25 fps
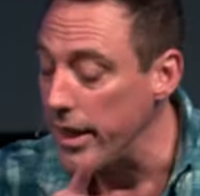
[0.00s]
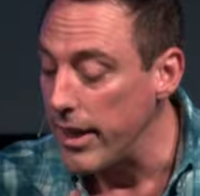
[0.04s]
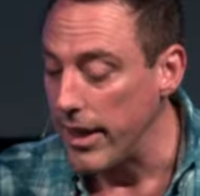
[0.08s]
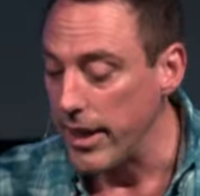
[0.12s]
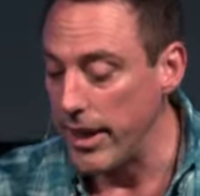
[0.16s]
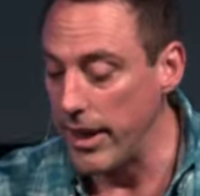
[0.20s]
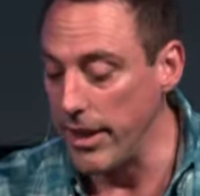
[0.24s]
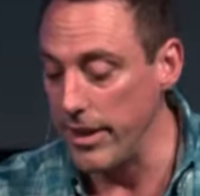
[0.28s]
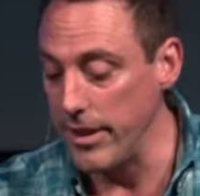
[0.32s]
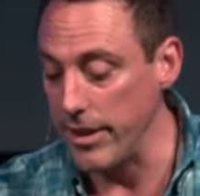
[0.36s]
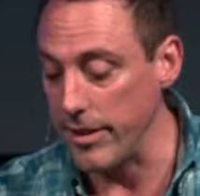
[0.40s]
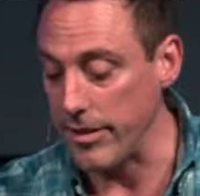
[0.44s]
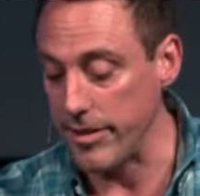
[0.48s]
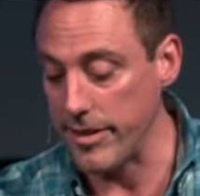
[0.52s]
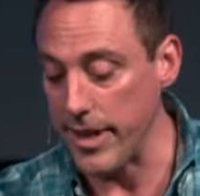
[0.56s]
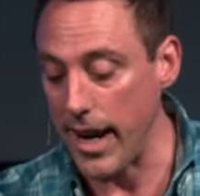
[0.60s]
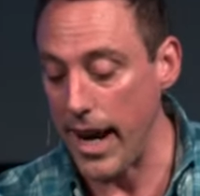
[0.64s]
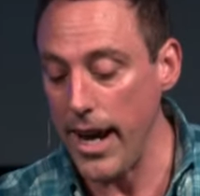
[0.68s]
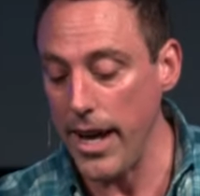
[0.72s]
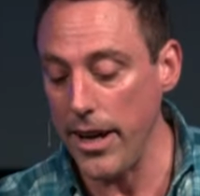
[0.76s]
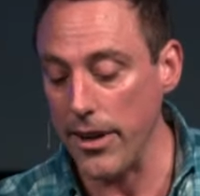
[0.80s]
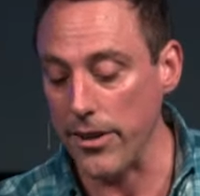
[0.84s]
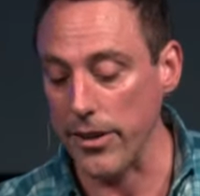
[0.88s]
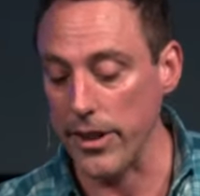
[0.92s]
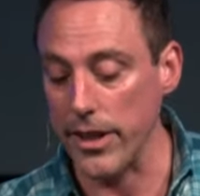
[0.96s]
in his
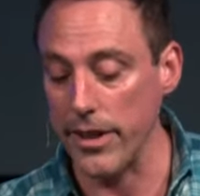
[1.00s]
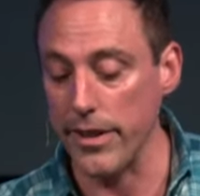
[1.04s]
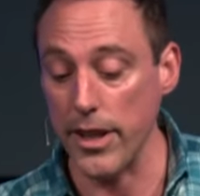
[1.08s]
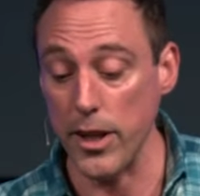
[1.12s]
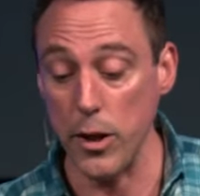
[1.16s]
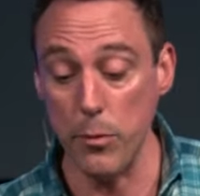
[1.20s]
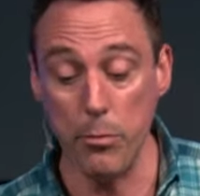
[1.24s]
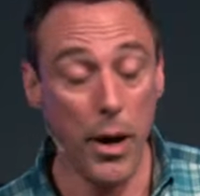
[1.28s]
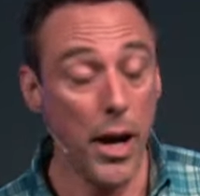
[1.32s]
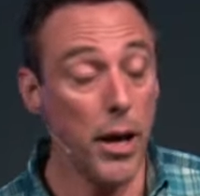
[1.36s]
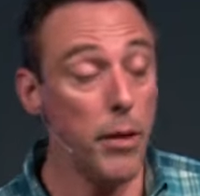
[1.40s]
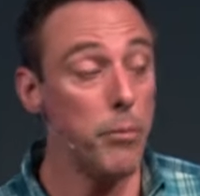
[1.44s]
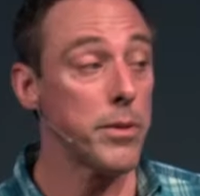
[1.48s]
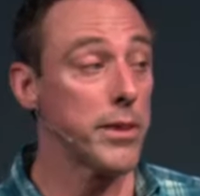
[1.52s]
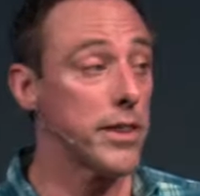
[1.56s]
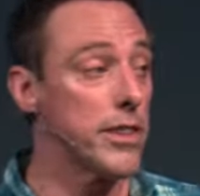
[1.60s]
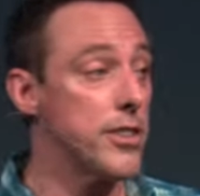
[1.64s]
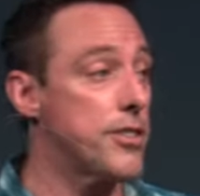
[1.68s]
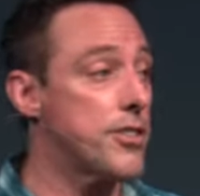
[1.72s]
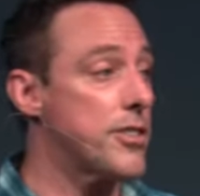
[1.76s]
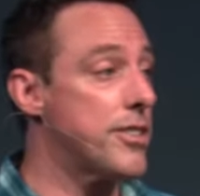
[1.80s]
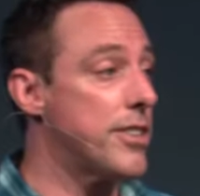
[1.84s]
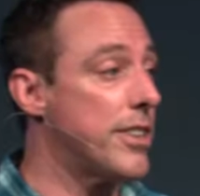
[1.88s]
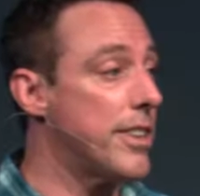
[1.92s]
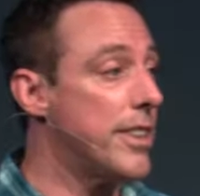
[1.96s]
diary that he
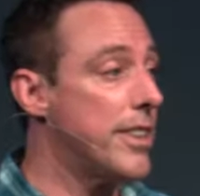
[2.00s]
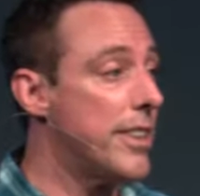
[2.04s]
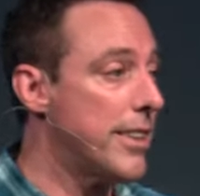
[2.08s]
published,